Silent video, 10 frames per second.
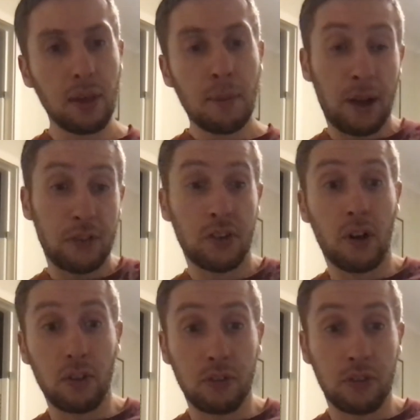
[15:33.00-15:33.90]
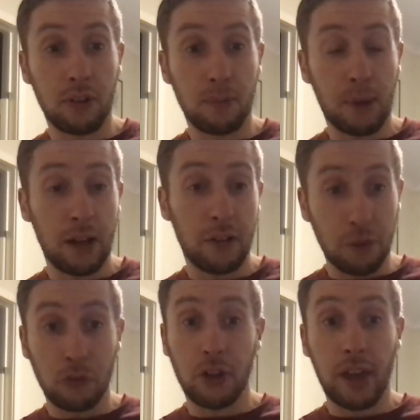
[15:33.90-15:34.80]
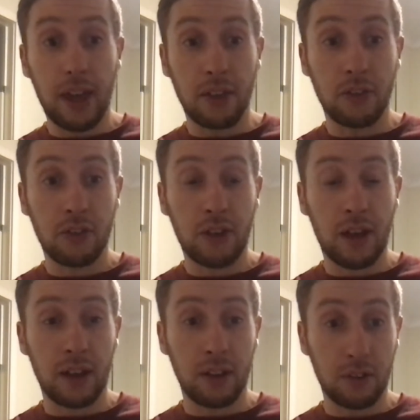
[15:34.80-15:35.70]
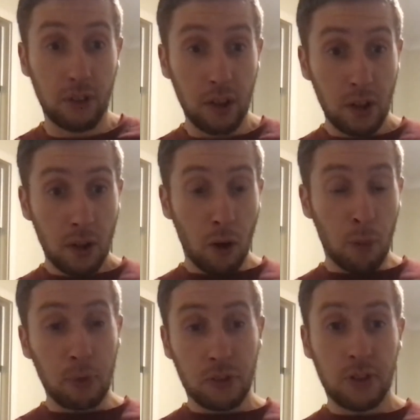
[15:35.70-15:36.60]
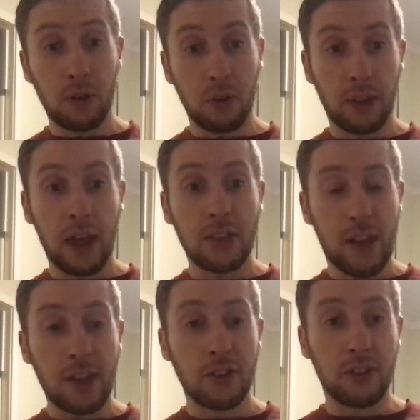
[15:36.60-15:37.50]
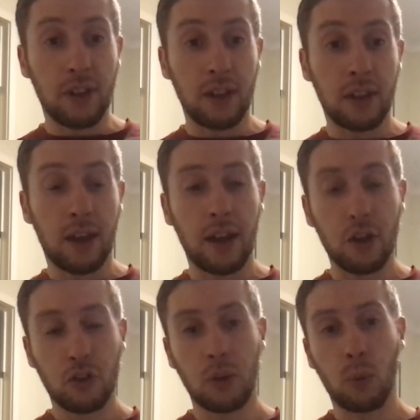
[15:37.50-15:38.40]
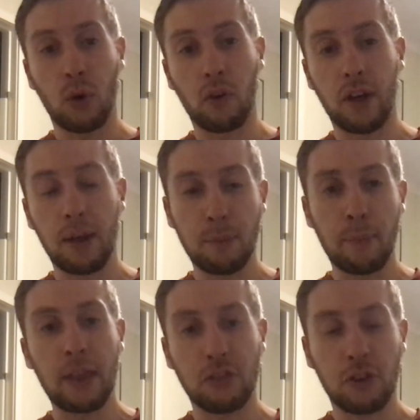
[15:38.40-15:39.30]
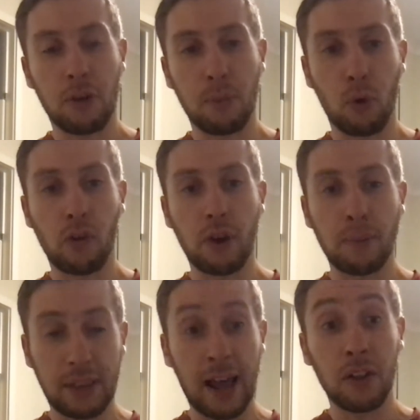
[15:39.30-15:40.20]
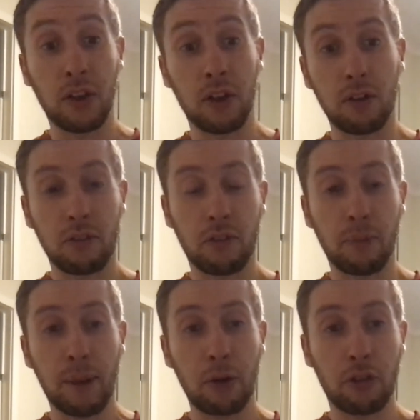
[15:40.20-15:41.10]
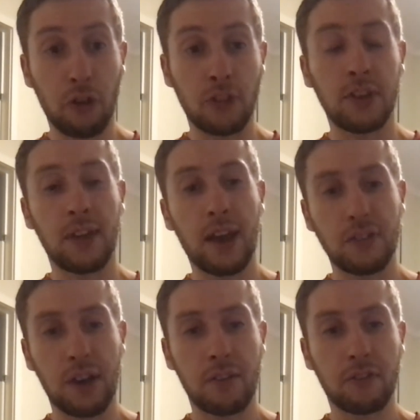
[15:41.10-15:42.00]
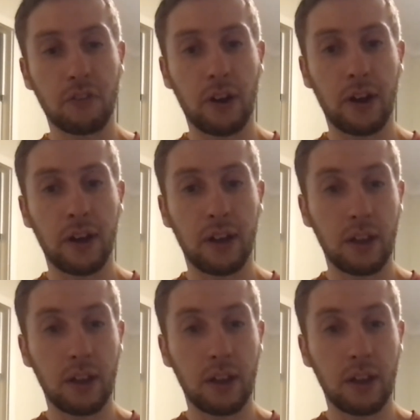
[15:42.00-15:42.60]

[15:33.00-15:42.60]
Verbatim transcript: pass it on to my future kids? And up until getting tested, I actually wore a Memento Mori medallion for about 30 days after I